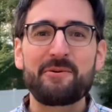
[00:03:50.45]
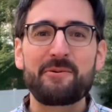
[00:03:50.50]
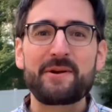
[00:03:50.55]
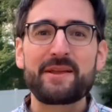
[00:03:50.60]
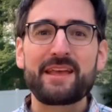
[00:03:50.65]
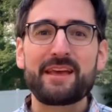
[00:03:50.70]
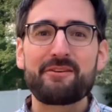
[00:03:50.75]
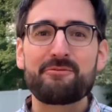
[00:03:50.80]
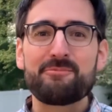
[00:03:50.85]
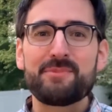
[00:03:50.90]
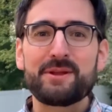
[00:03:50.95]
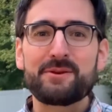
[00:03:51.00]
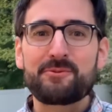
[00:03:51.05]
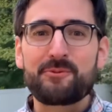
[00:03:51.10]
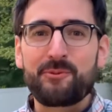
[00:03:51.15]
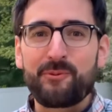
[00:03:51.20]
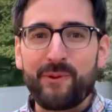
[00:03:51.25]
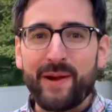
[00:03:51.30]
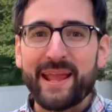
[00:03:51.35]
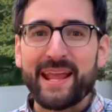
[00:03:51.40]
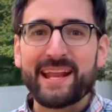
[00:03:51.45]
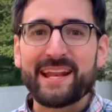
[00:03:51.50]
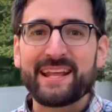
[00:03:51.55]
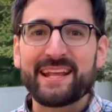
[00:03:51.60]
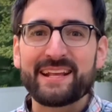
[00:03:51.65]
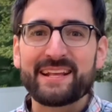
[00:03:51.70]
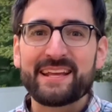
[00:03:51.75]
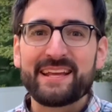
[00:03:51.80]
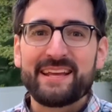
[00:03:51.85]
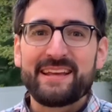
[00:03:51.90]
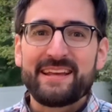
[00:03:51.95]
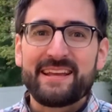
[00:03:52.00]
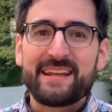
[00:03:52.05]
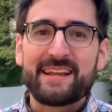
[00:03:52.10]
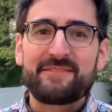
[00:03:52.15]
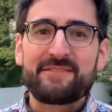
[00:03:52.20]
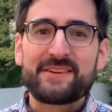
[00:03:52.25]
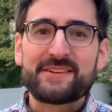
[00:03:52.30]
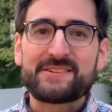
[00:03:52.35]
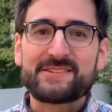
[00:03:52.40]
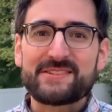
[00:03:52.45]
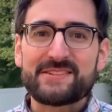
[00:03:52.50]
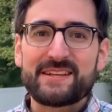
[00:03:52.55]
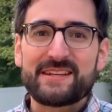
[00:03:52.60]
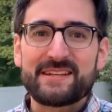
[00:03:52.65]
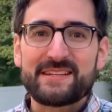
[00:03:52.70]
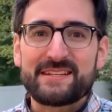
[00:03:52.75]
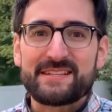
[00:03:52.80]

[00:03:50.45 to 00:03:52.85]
we have been waiting in this